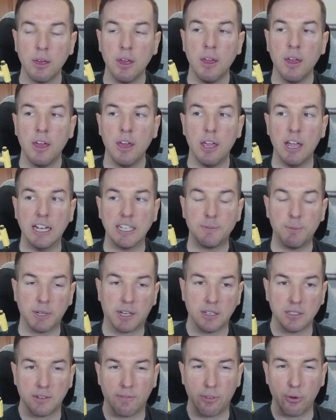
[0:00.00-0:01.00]
it's because
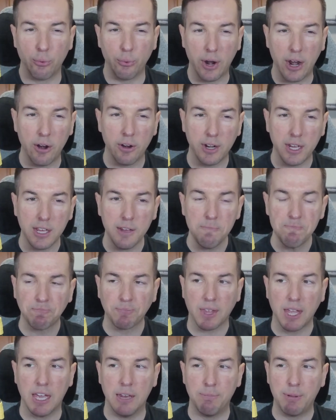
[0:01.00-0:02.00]
of the rarity,
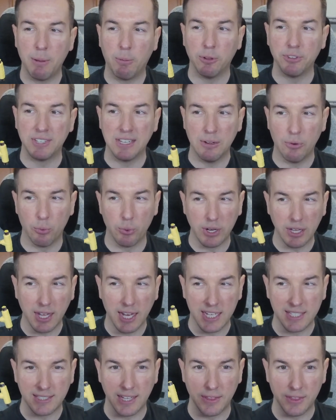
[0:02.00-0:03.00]
and people didn't realize
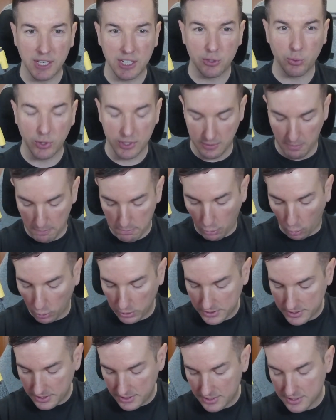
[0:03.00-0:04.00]
that this was
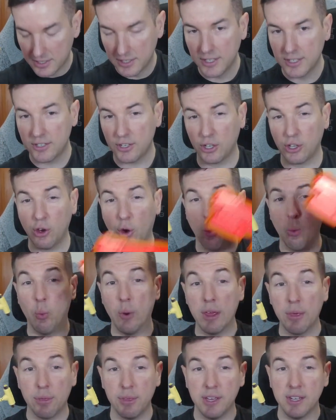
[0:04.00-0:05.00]
important to go with
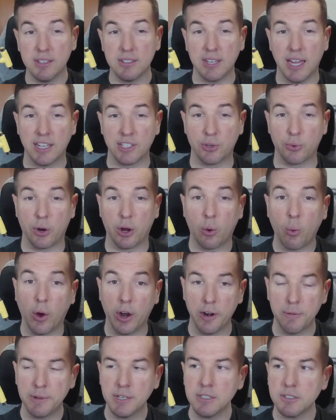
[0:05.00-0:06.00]
this as a
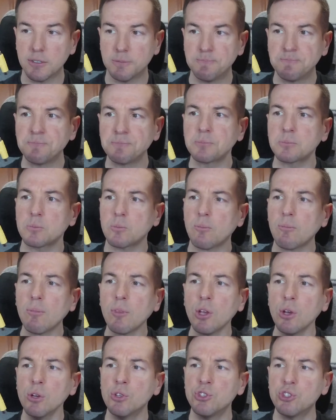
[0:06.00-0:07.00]
requirement.
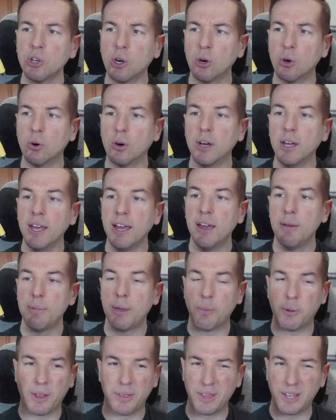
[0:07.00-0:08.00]
So people, I
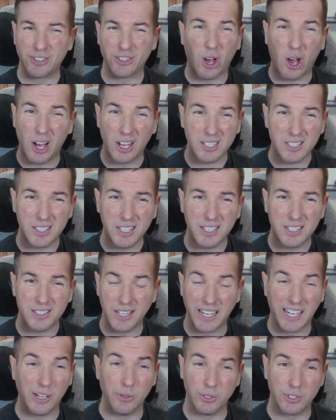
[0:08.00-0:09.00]
think, tossed this, thinking
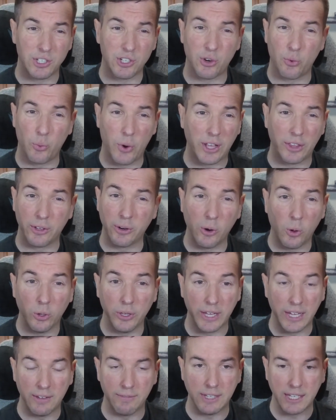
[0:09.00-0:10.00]
it was just a regular old
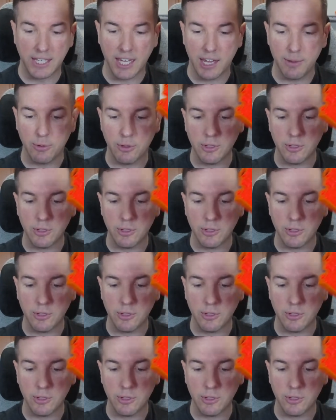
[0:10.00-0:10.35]
AV cable.